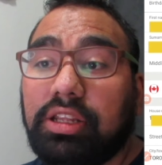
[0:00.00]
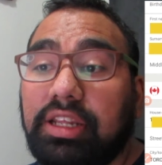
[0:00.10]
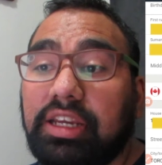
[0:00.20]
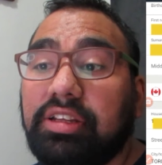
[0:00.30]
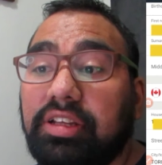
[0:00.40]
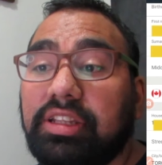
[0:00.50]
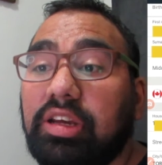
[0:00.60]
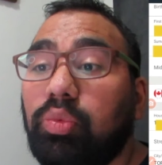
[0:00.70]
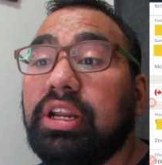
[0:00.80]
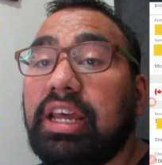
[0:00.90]
They
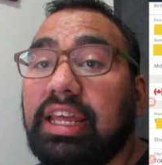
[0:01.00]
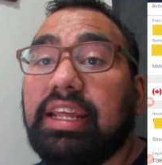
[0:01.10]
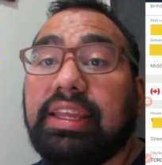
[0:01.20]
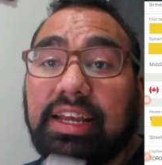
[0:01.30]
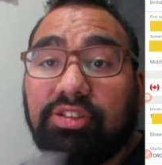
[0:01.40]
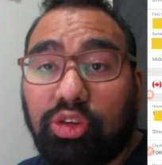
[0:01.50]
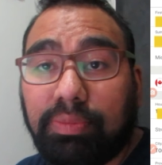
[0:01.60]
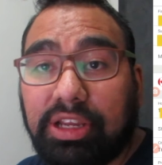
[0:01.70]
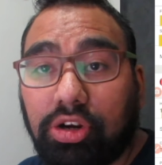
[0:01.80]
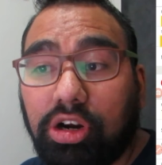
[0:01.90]
went ahead and canceled
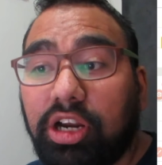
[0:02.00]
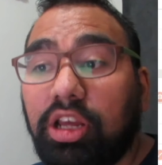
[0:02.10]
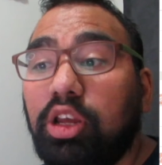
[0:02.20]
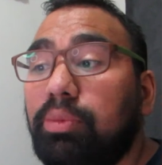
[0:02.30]
my card